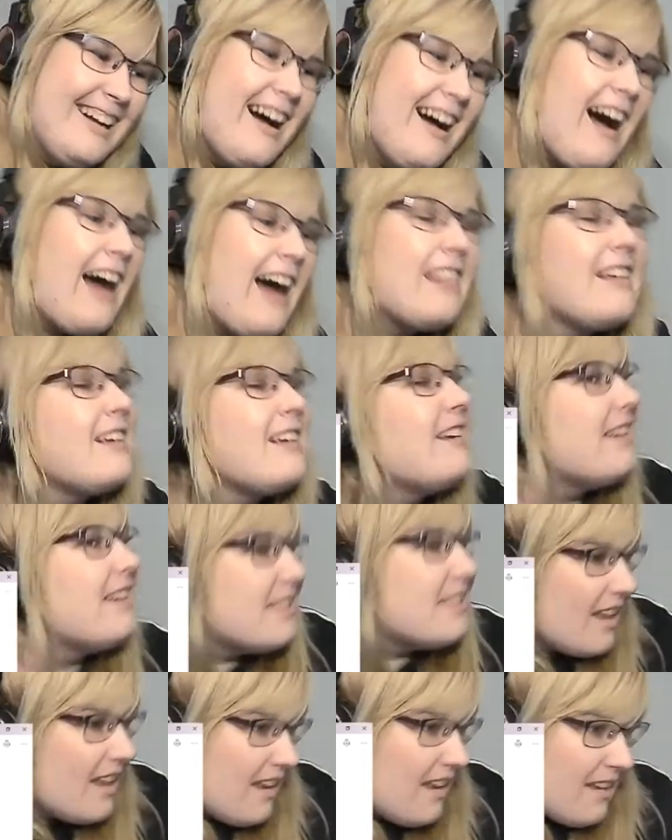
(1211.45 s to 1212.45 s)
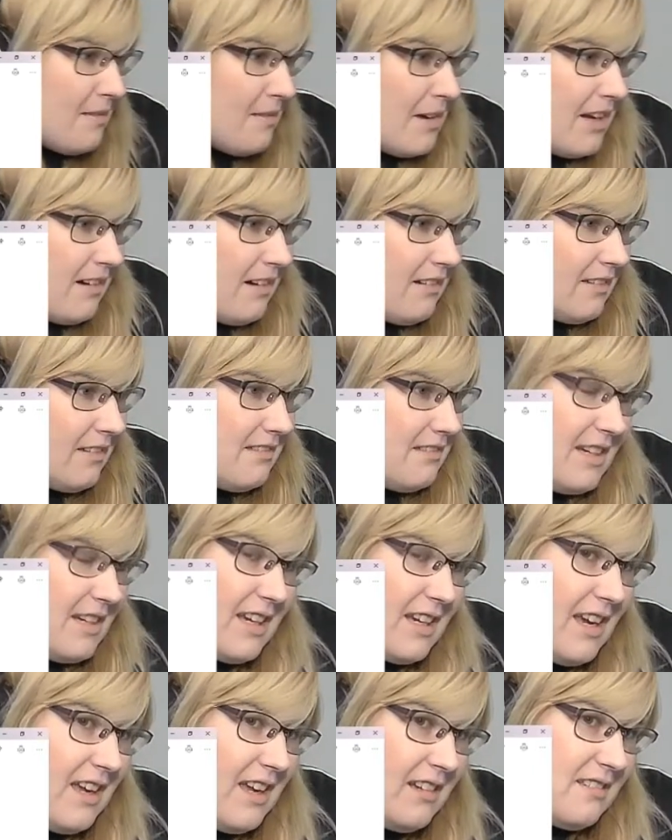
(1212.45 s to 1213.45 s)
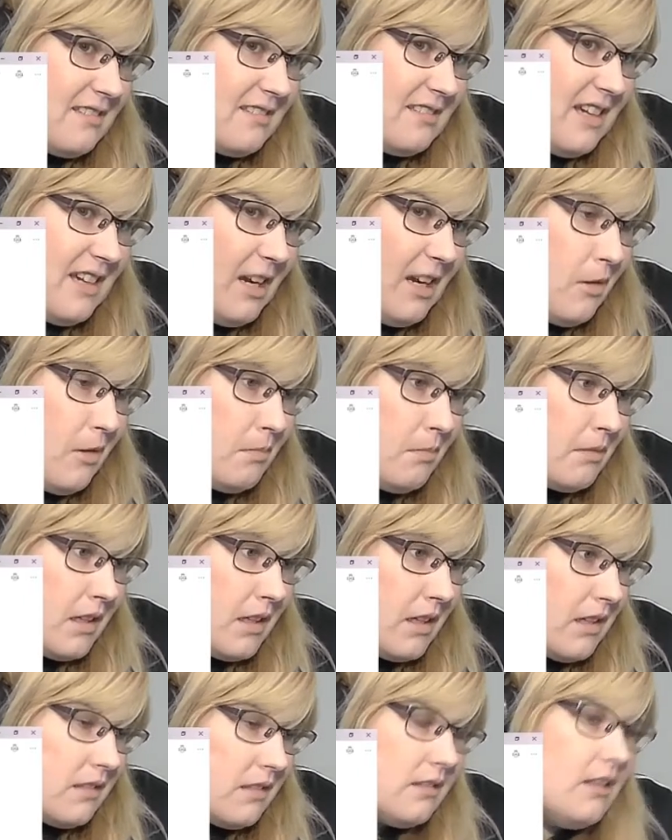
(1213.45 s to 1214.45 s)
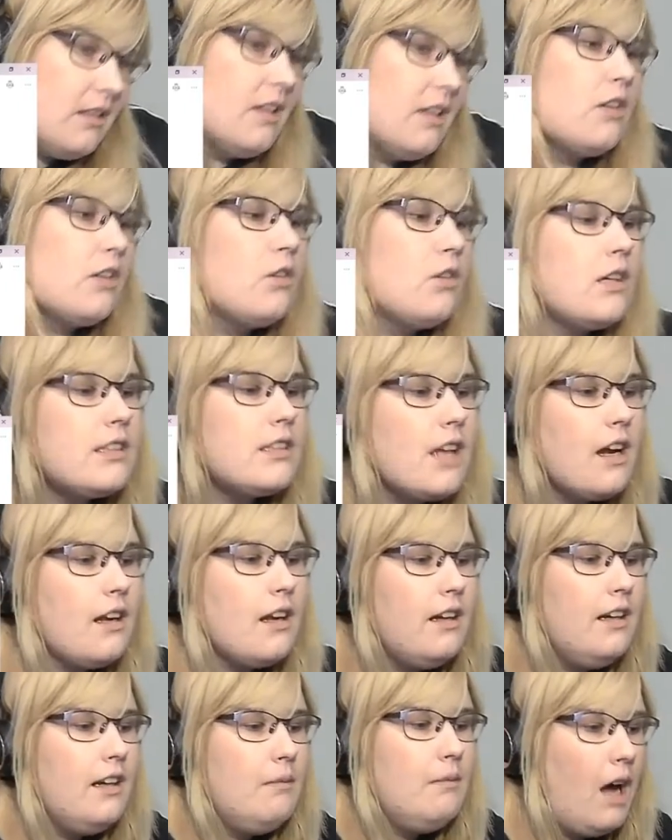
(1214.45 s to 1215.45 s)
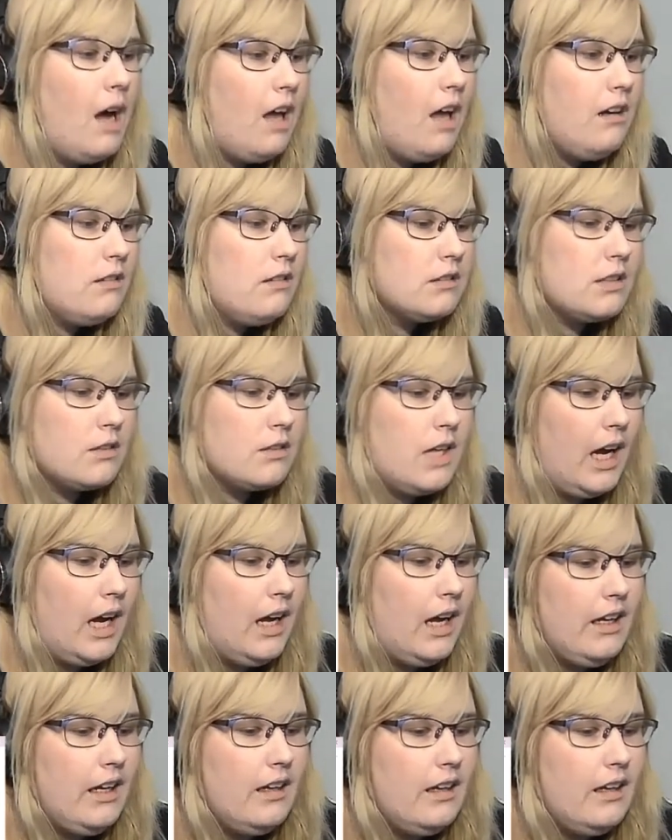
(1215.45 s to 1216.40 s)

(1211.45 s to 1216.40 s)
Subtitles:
I think he is dating a model again. I hope not. Quit dating models, okay?